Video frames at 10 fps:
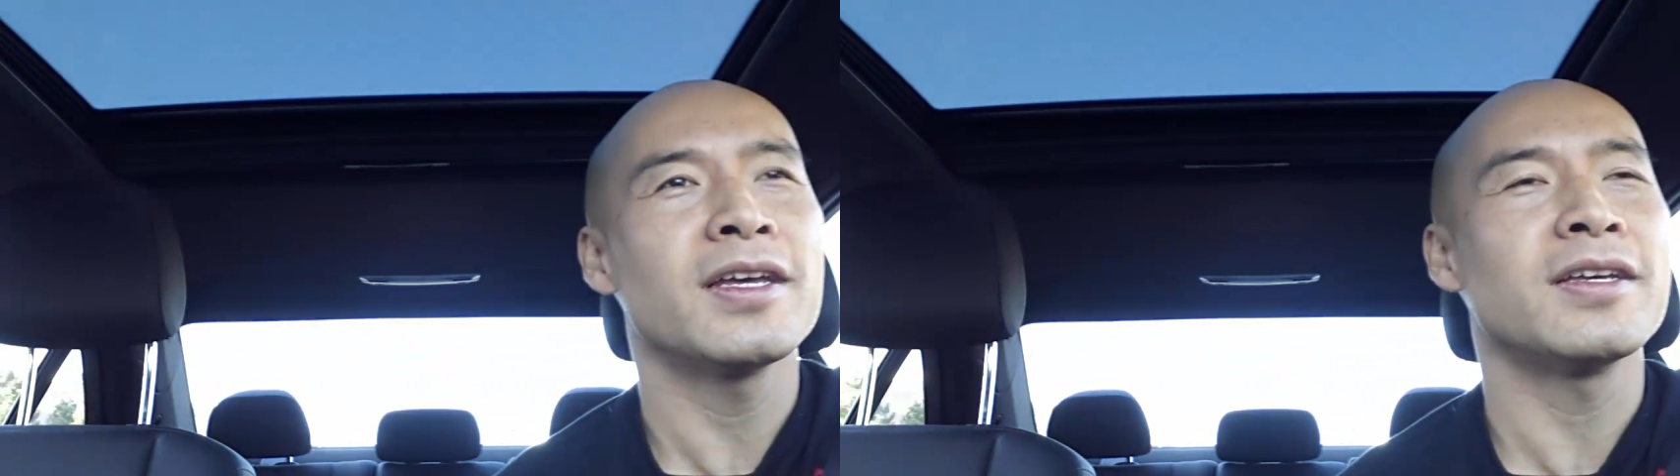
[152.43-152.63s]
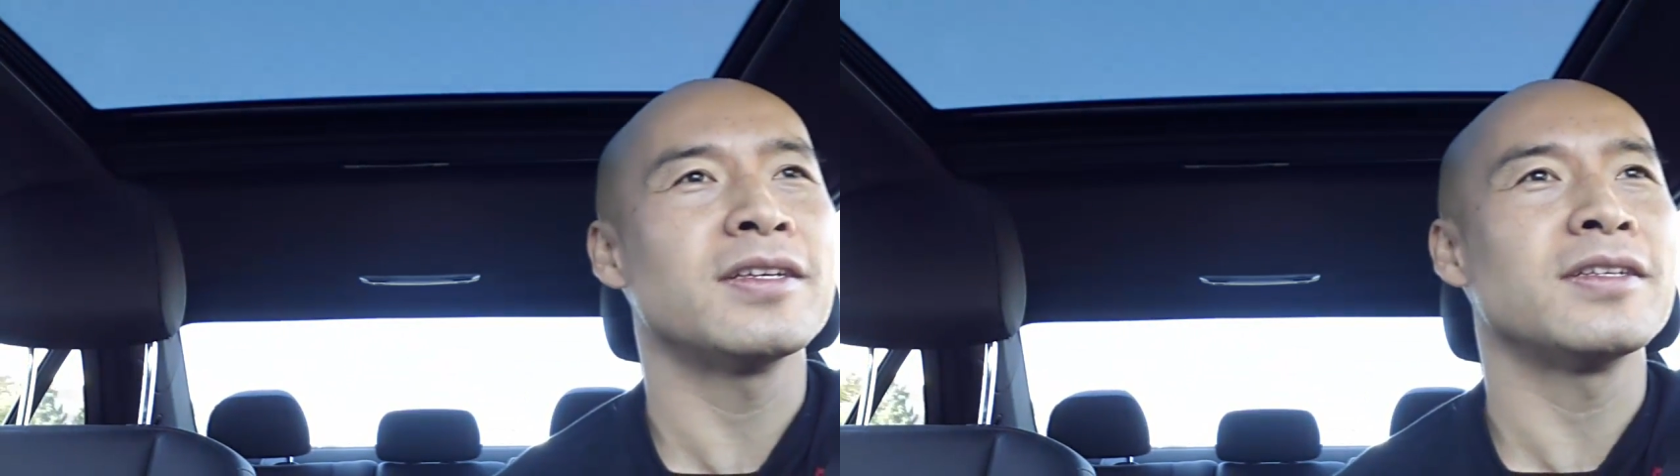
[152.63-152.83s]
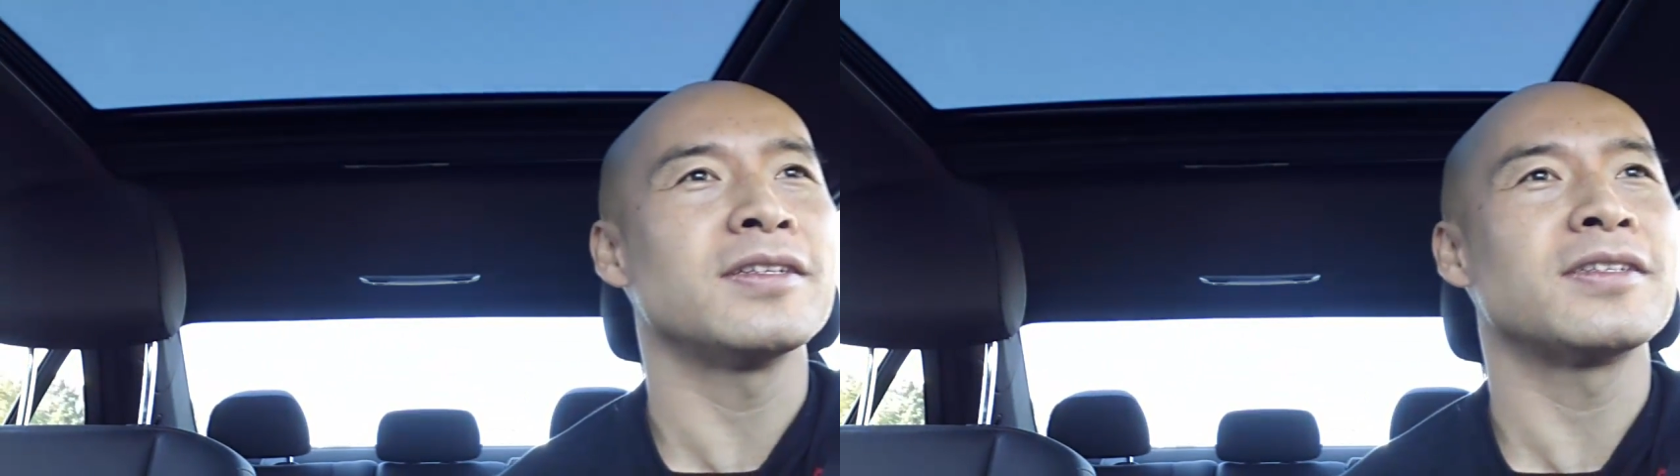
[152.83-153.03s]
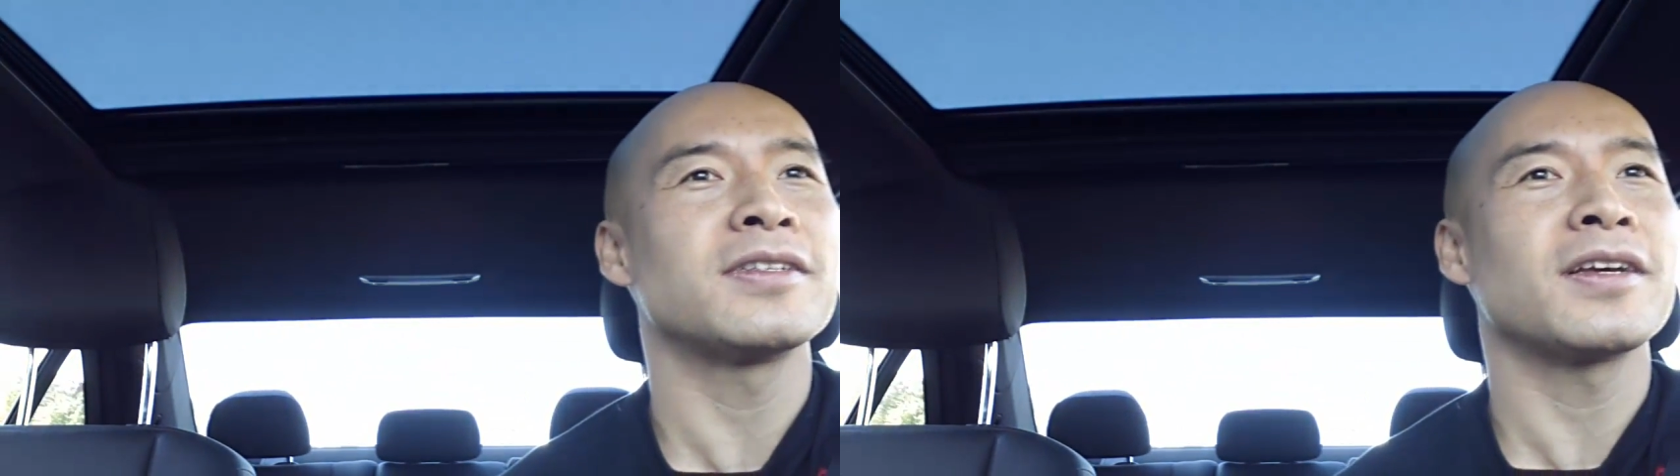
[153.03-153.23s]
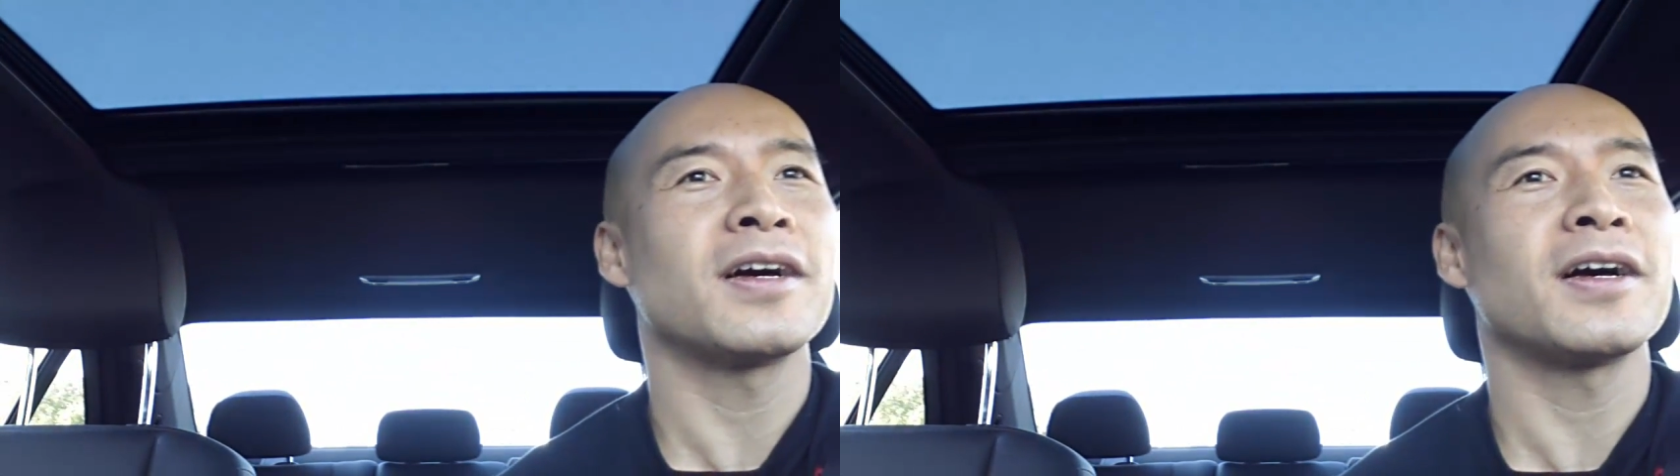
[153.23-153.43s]

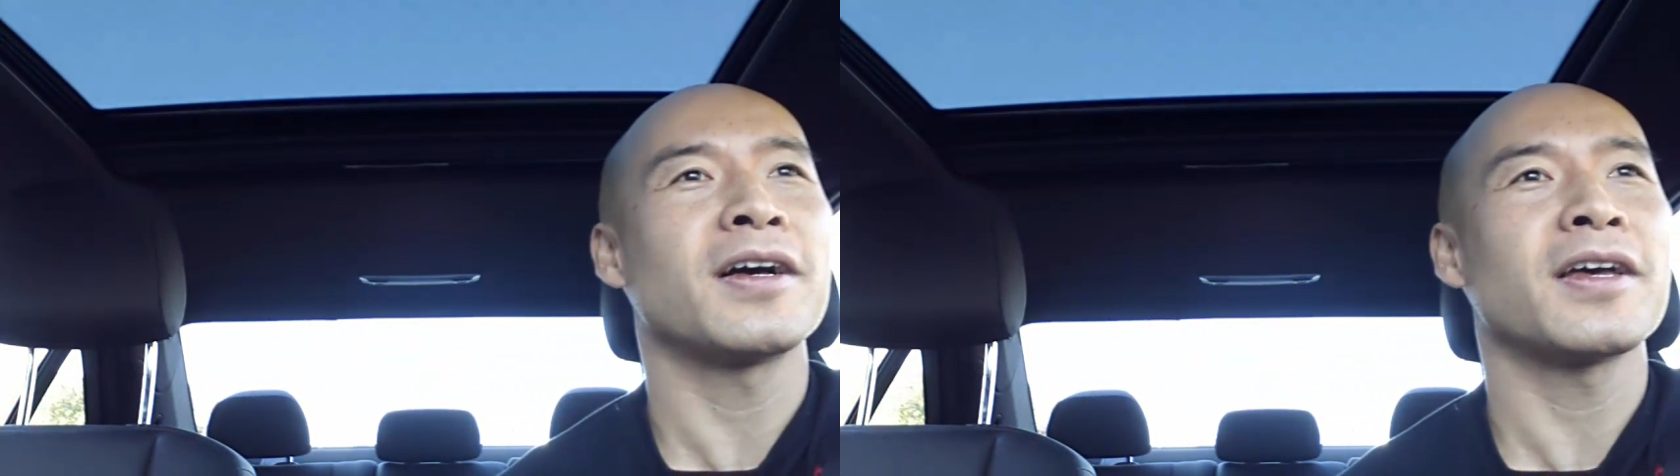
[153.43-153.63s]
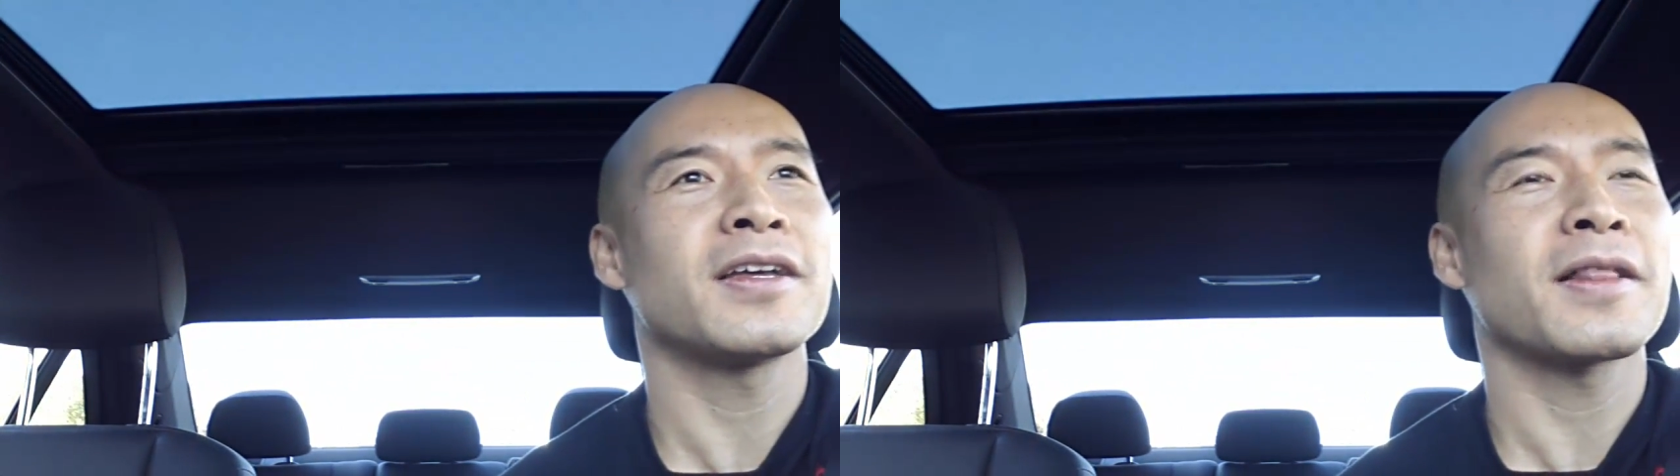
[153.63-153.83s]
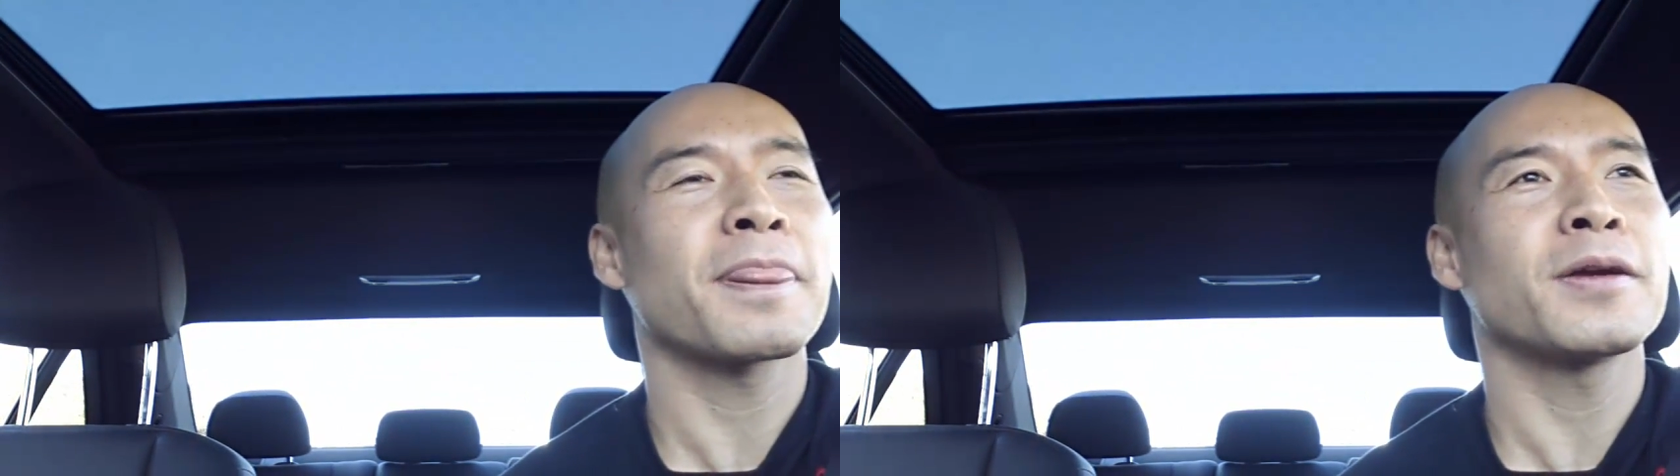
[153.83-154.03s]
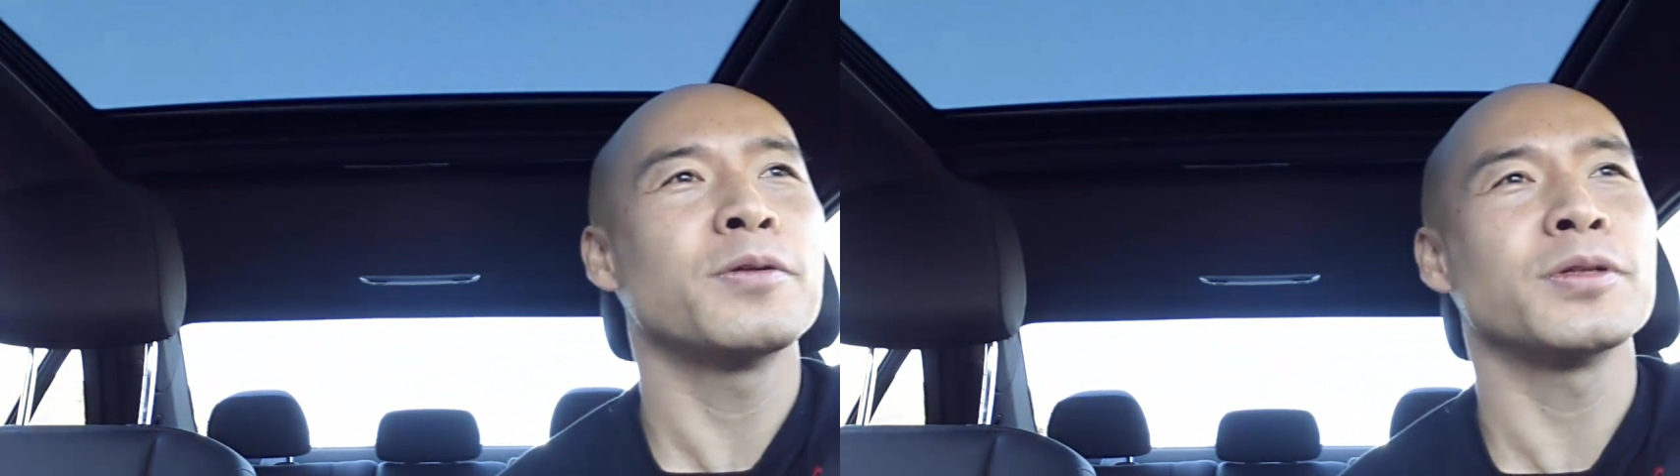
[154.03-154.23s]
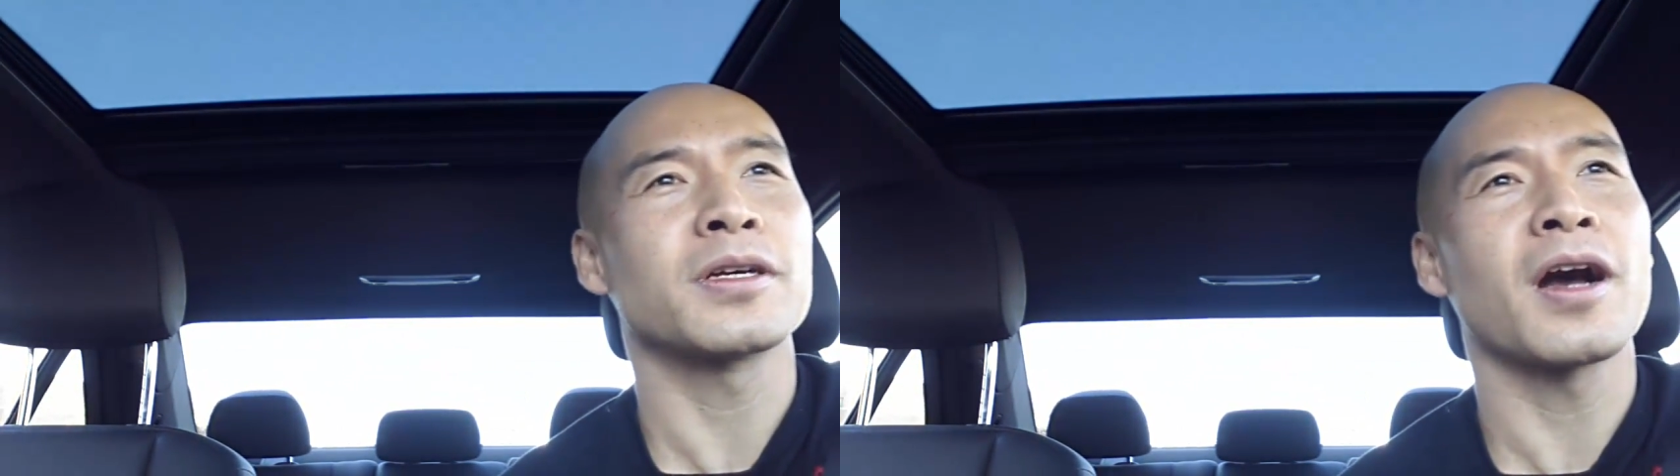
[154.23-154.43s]
has